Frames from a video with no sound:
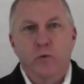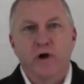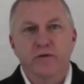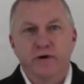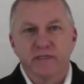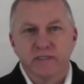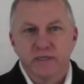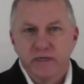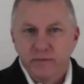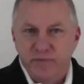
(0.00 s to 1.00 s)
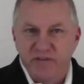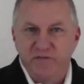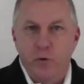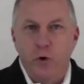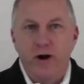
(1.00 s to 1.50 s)
Whether it's
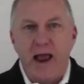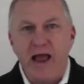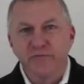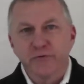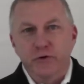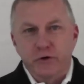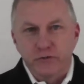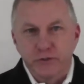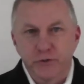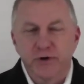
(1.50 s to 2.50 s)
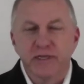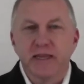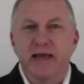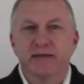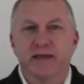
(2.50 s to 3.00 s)
before, after, or during
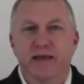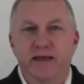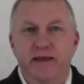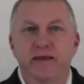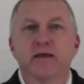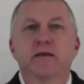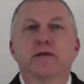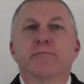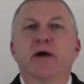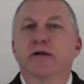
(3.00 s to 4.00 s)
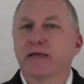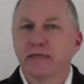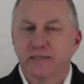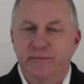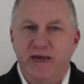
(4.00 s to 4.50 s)
that day, you better
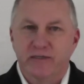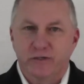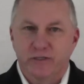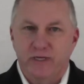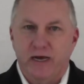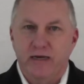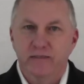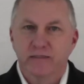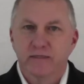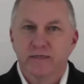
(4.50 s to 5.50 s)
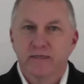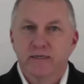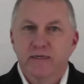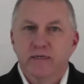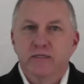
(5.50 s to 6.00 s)
get some exercise.
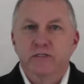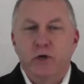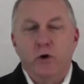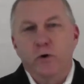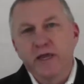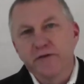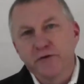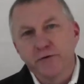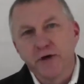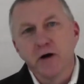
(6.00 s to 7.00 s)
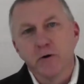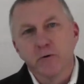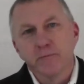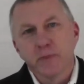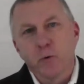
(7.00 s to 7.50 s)
So if you
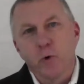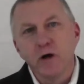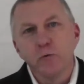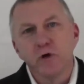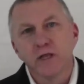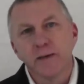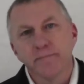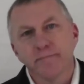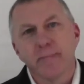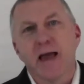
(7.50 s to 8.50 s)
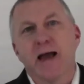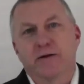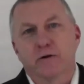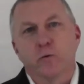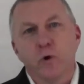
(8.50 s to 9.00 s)
don't, what will it
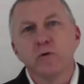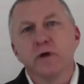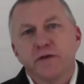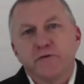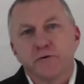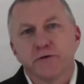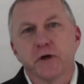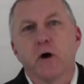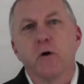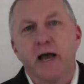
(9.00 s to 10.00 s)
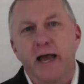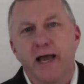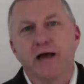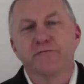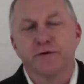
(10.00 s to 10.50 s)
matter? What if you don't
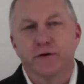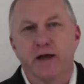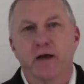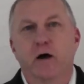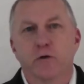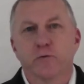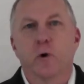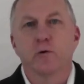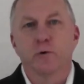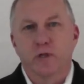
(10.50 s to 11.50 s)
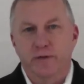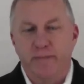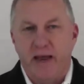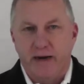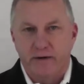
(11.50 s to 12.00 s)
have your health, what will it
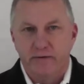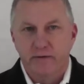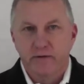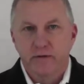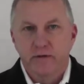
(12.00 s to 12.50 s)
matter?